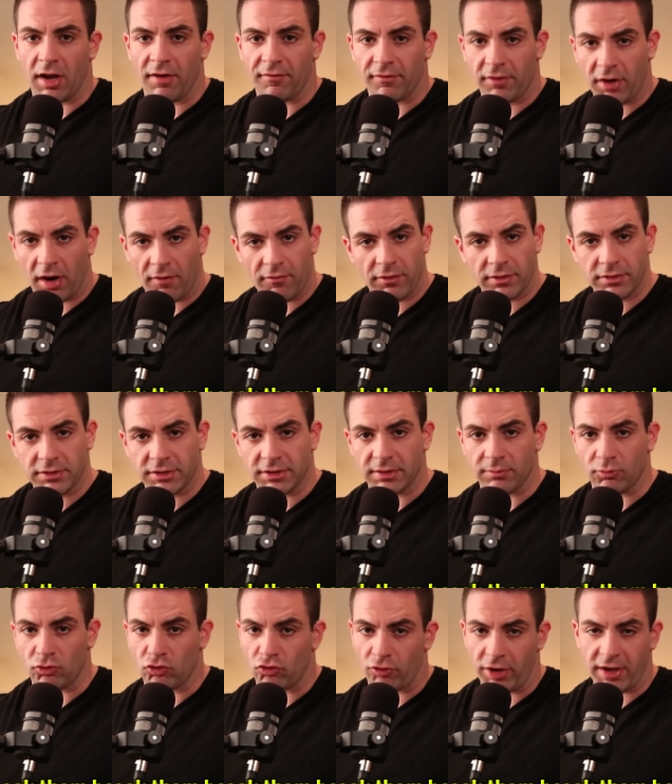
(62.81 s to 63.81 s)
Now I've covered
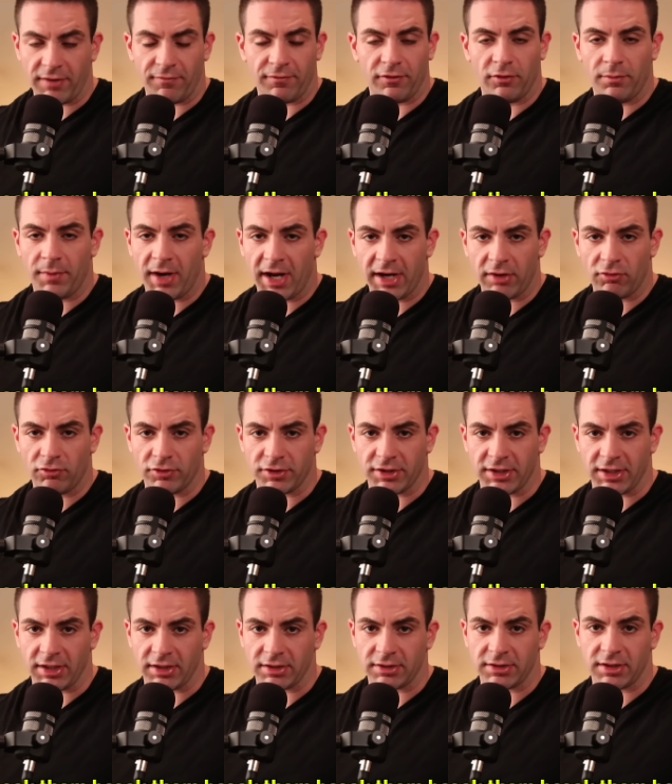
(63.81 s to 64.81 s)
some great full body
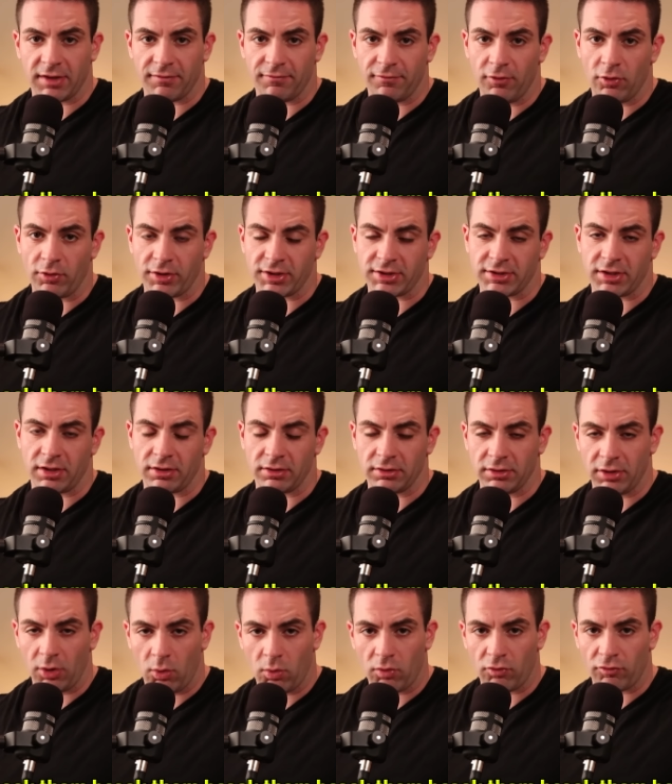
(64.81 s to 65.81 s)
routines that focused on
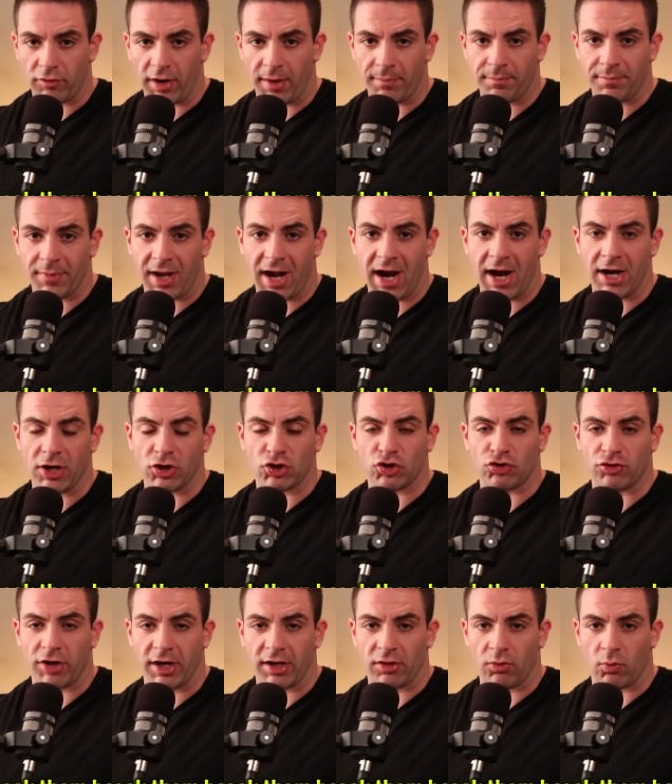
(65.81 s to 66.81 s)
lower rep and higher
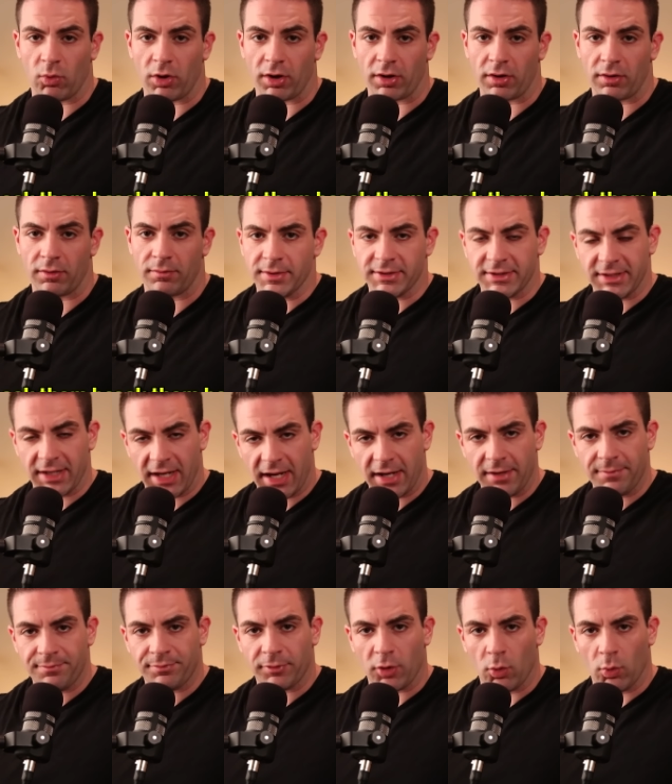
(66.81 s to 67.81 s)
strength work, but
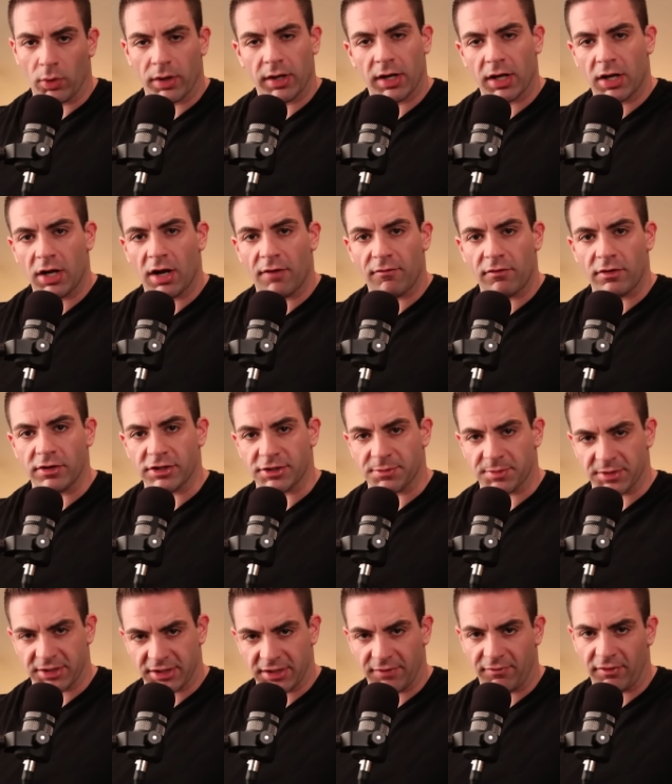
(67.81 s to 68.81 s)
today we're going to cover a
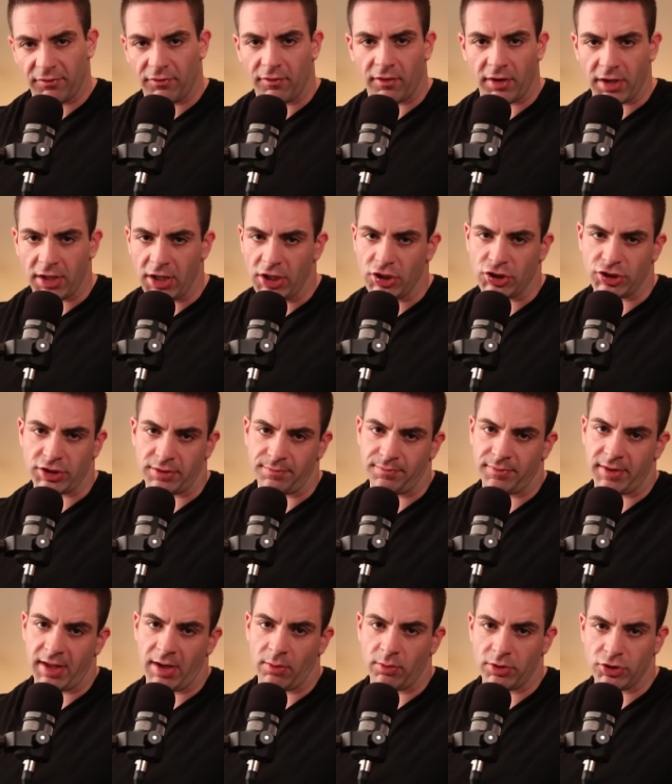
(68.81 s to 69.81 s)
specific variation
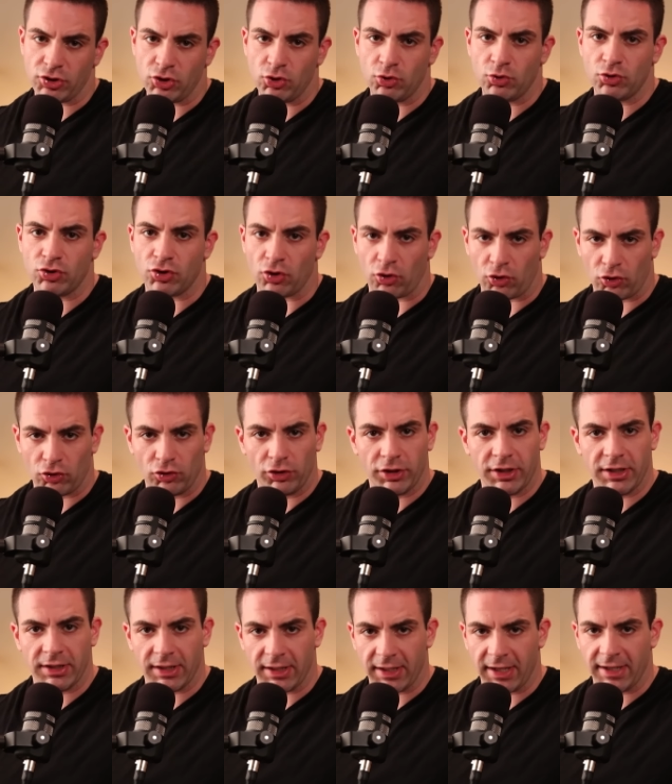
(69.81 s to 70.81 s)
that was used
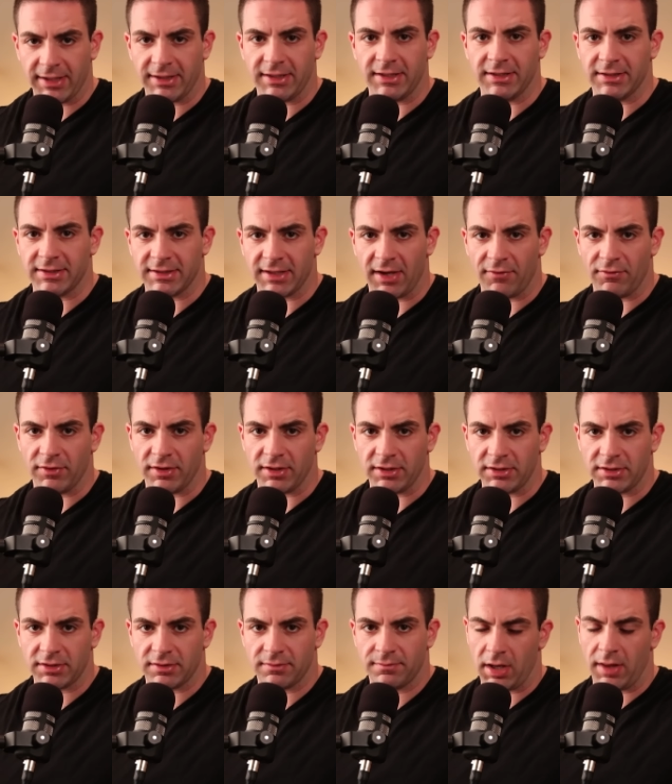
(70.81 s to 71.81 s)
early in the
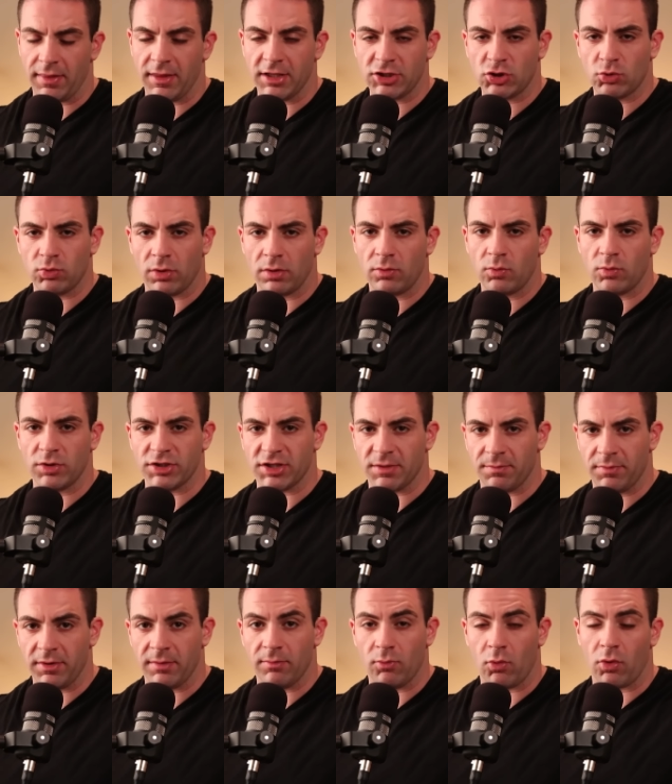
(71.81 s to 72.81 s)
1970s, and this one was
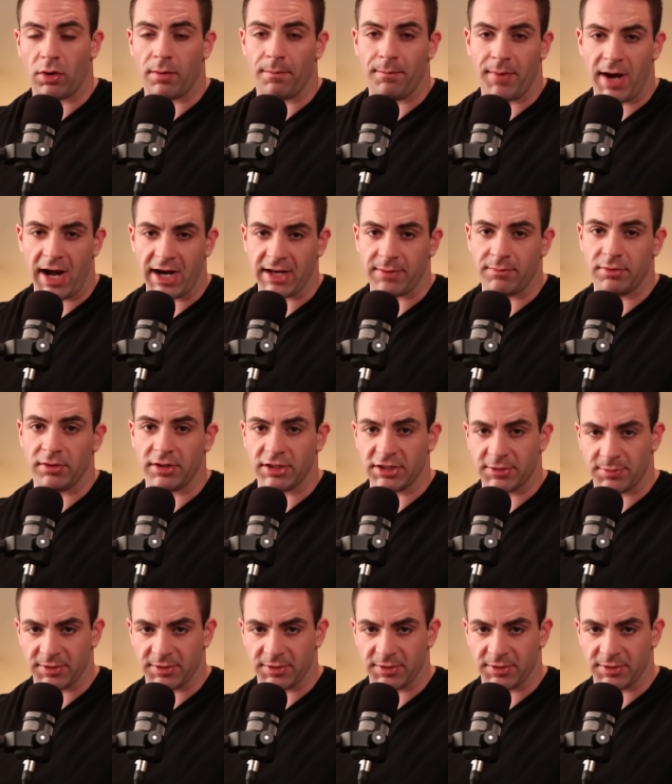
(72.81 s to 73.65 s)
a bit more bodybuilding